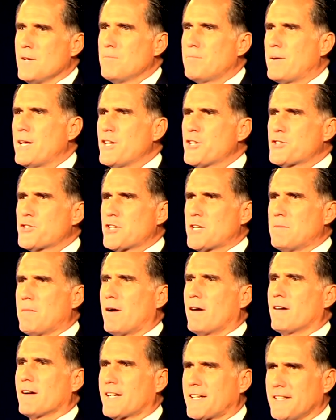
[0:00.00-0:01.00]
Peace in
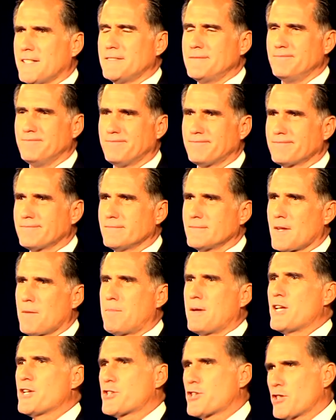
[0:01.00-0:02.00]
America,
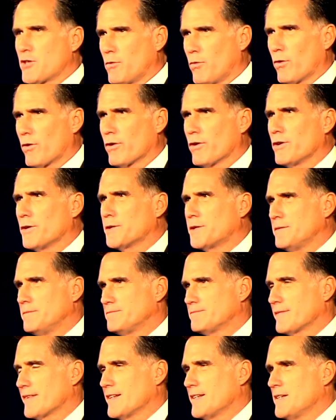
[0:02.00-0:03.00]
peace in the world,
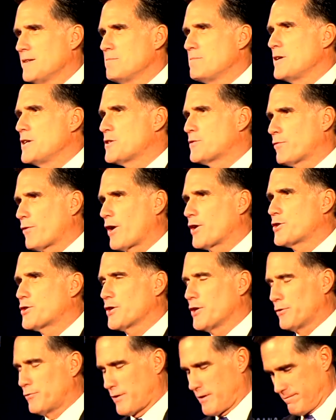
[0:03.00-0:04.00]
peace for our
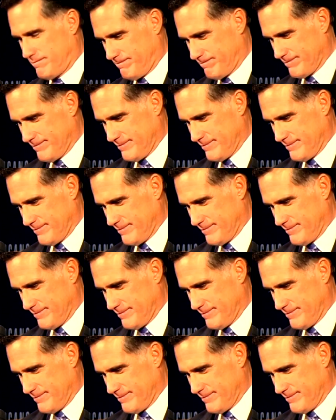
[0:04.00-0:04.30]
children.